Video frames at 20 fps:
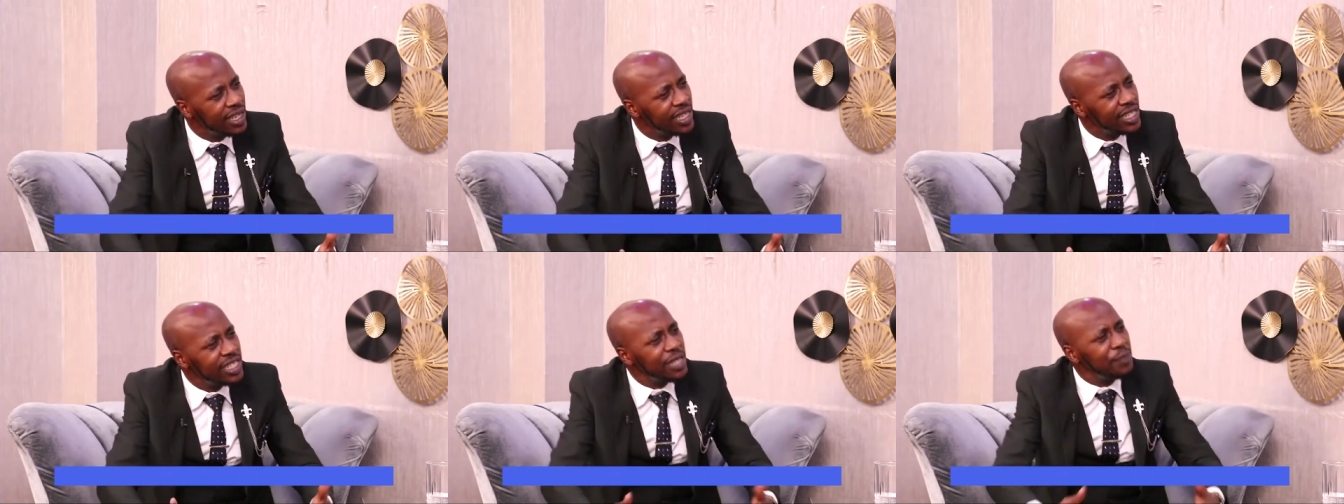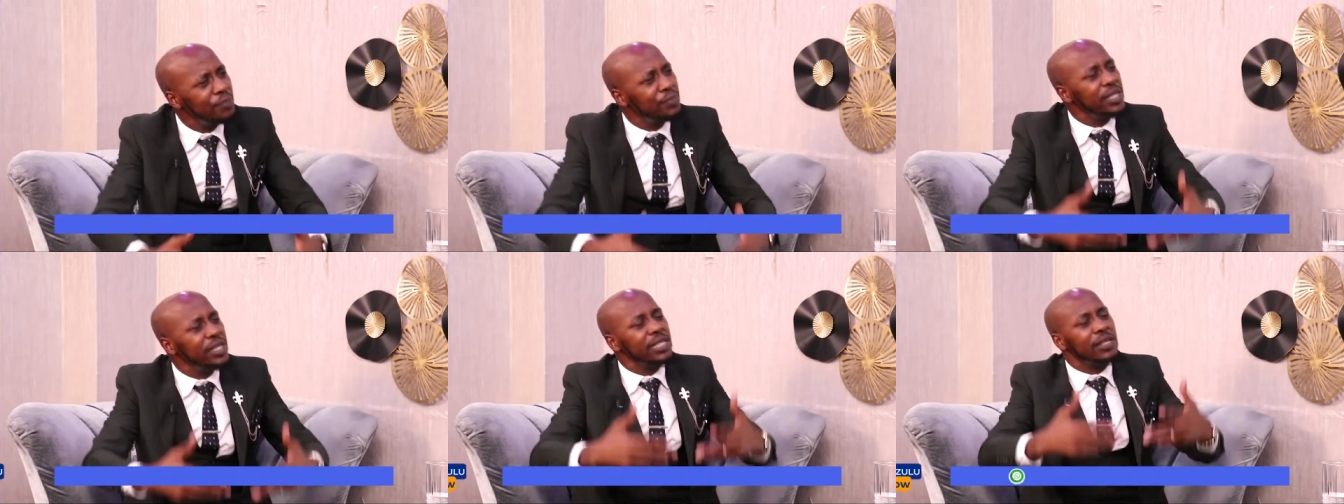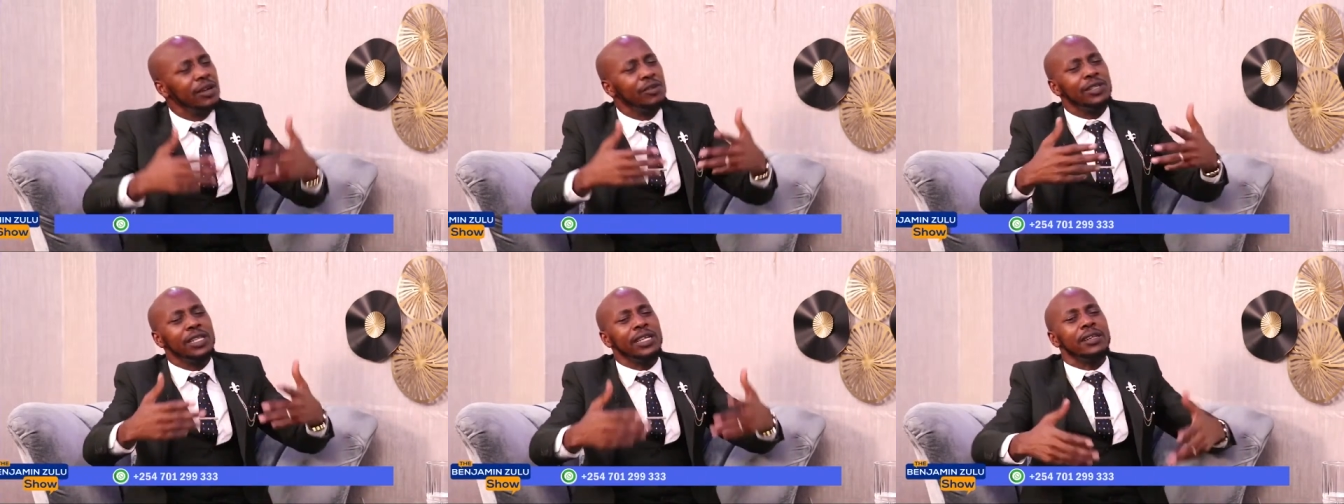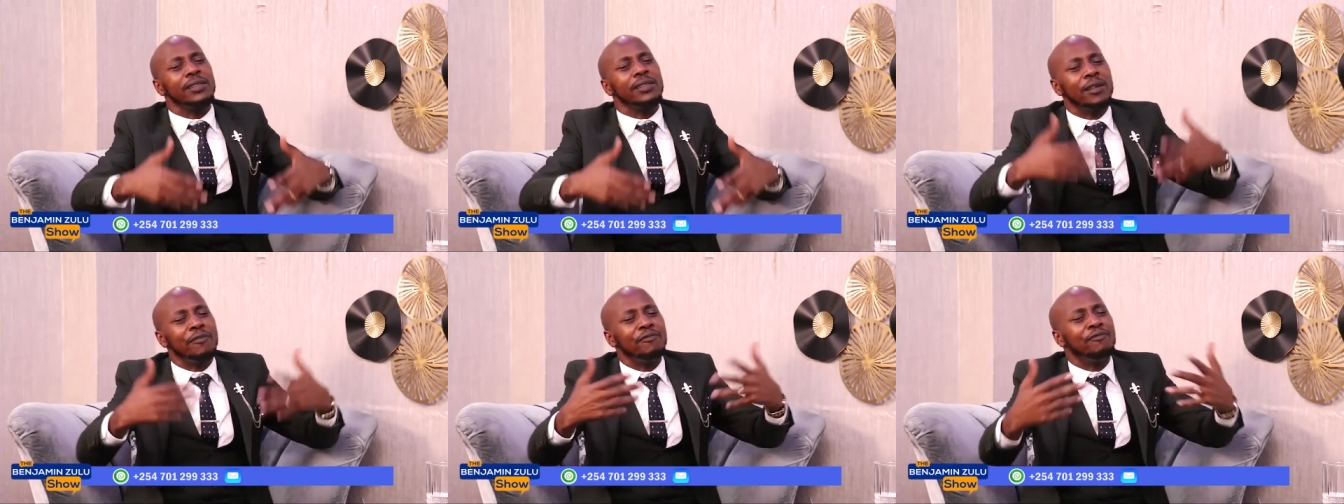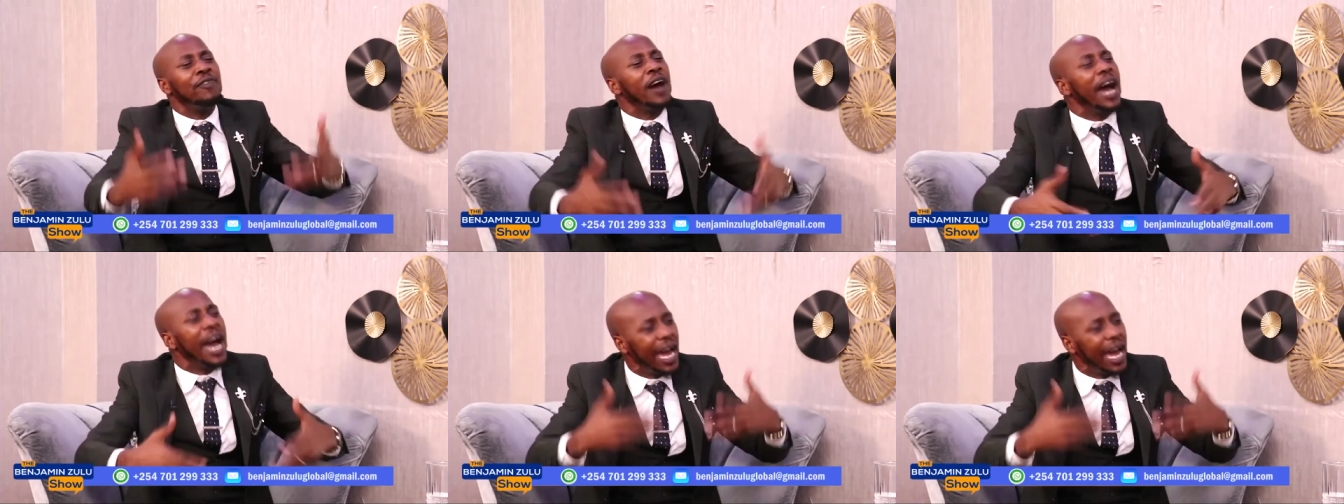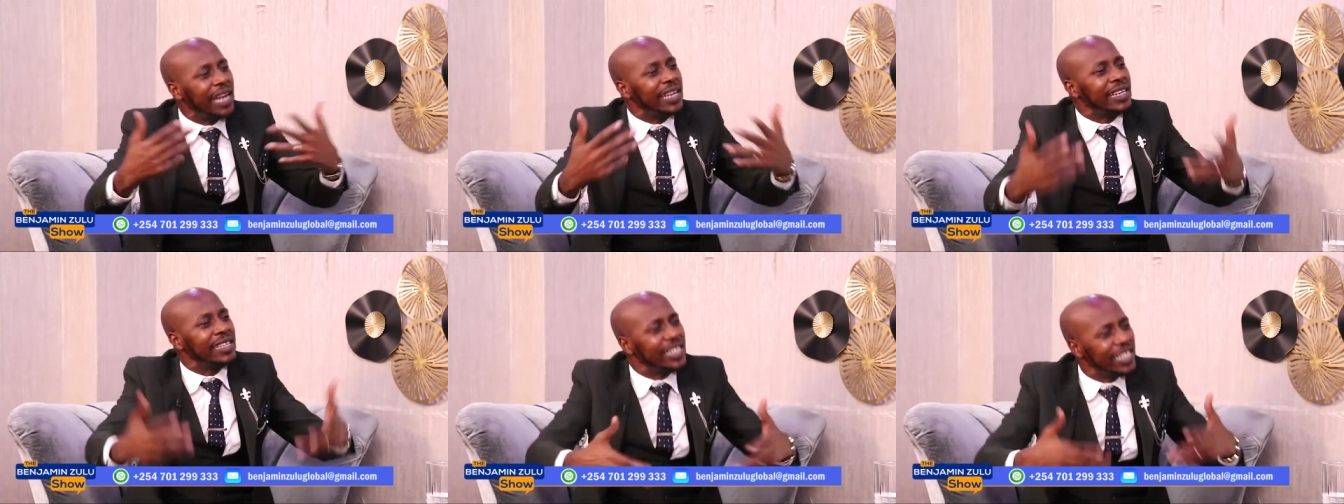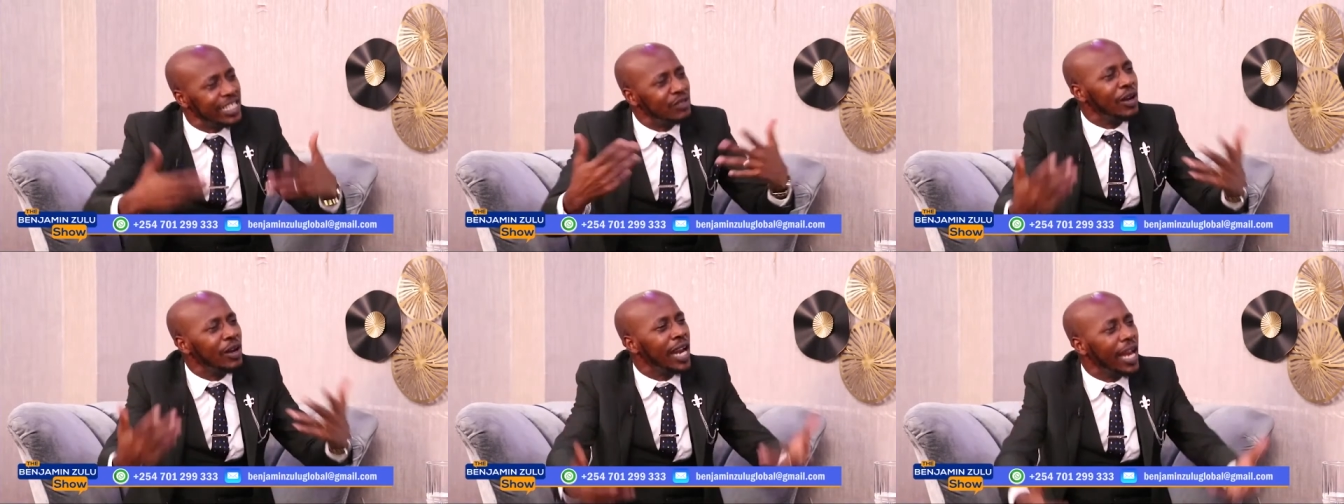She brings out the fun
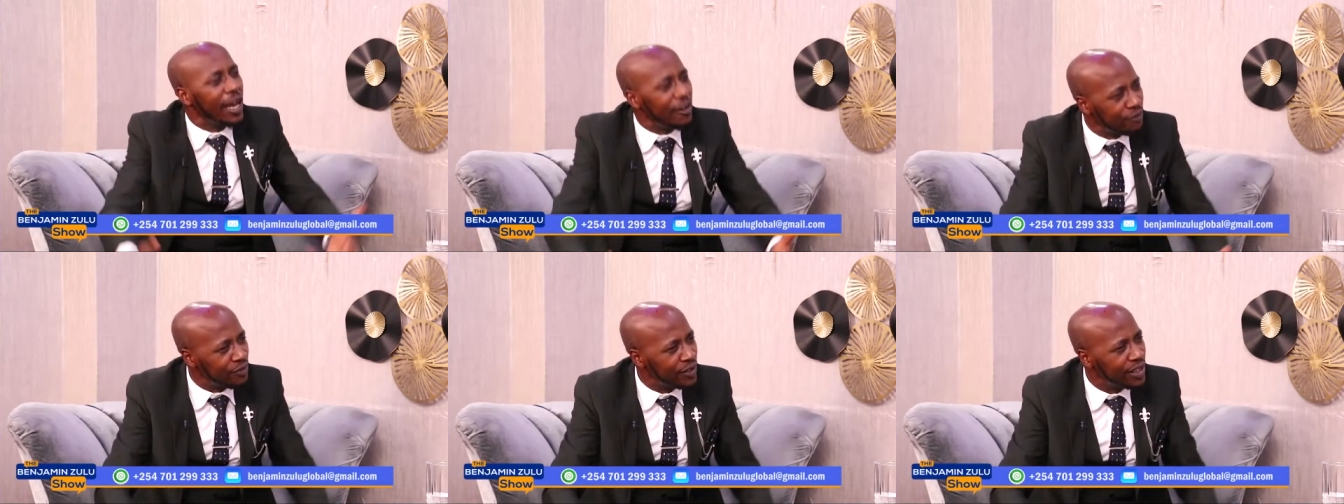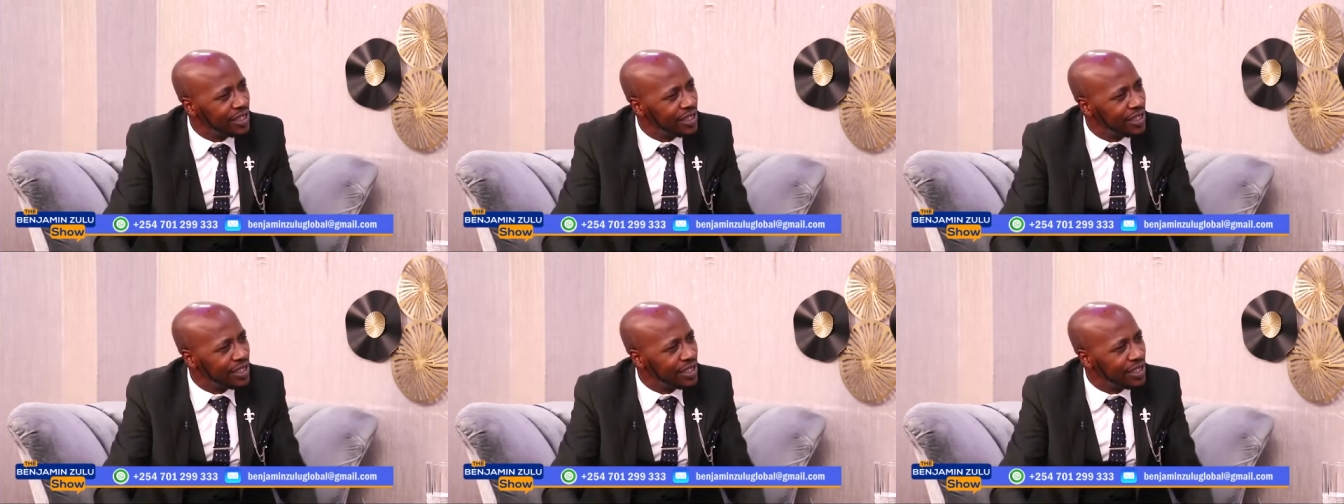in your love.